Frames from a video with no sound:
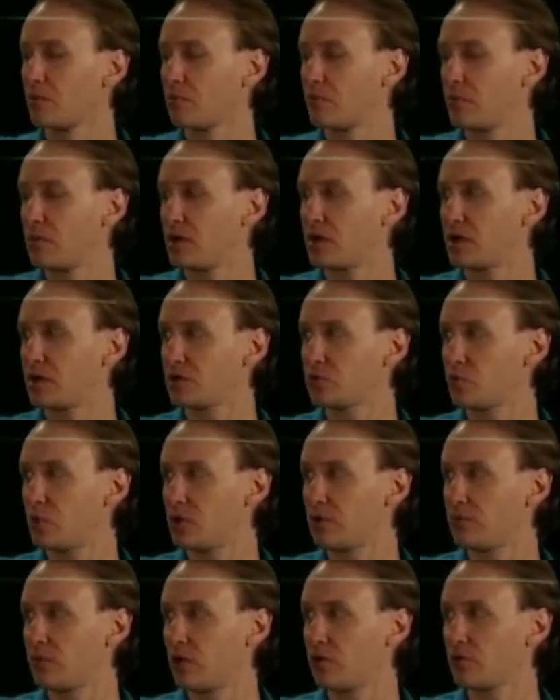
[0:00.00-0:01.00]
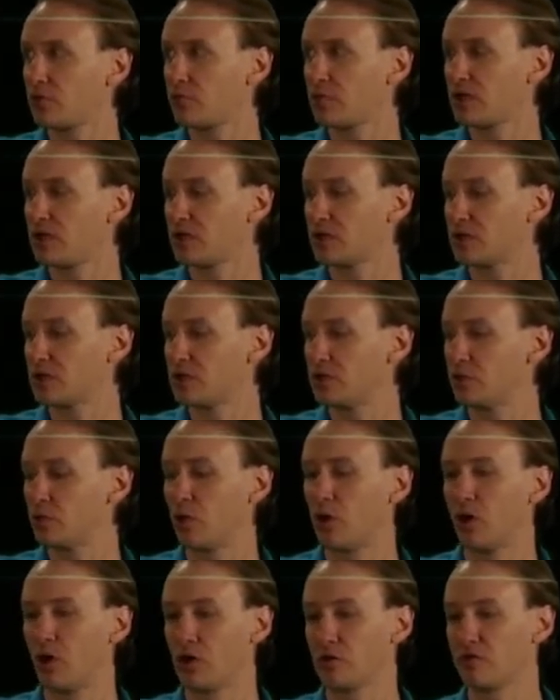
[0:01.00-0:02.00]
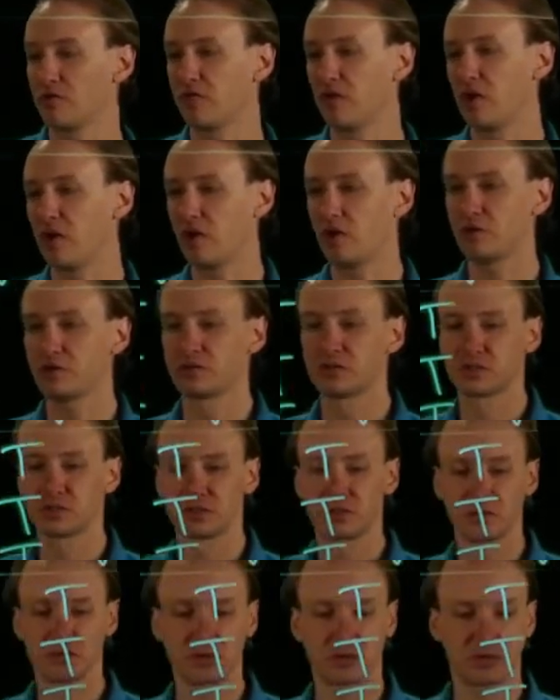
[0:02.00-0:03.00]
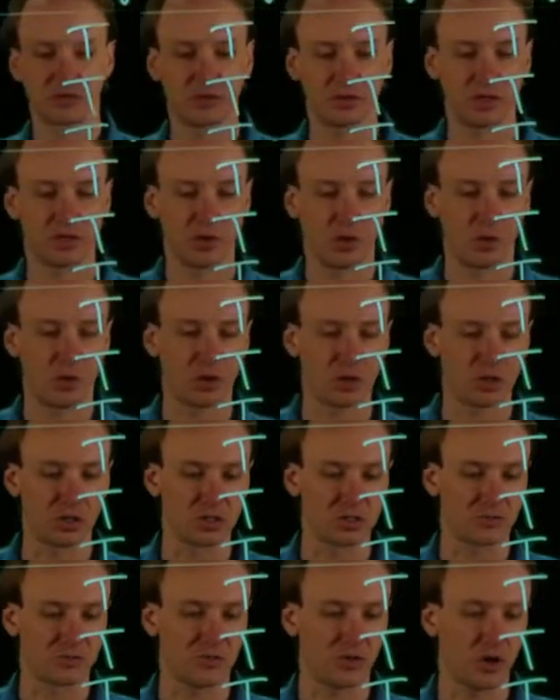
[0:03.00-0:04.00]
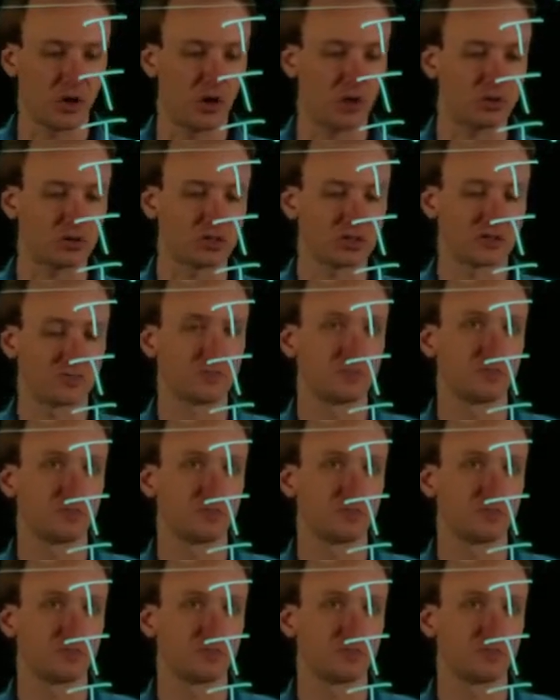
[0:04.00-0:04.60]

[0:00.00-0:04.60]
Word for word: But when both P and Q are false, the OR is false.